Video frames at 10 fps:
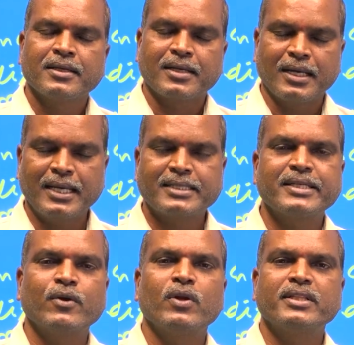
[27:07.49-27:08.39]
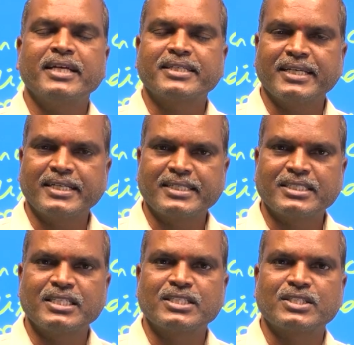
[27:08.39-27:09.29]
Collectively they take
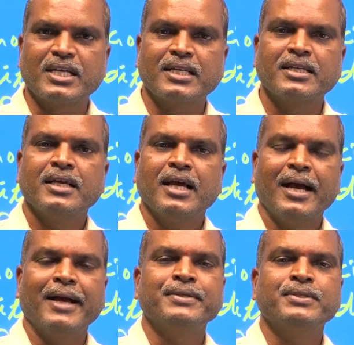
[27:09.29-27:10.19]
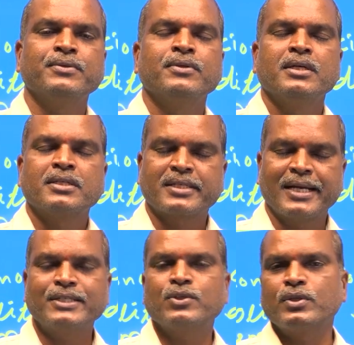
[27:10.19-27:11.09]
decision and
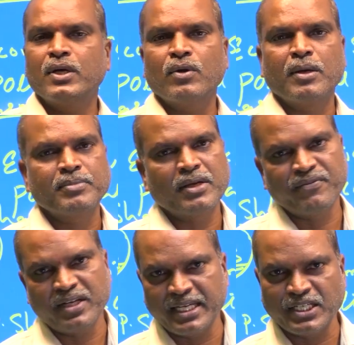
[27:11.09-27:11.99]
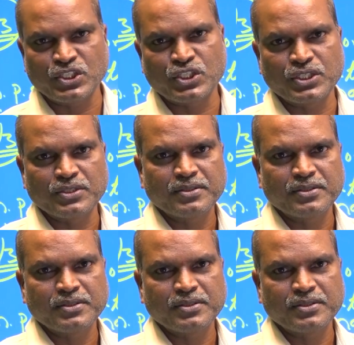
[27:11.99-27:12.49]
try to develop the village.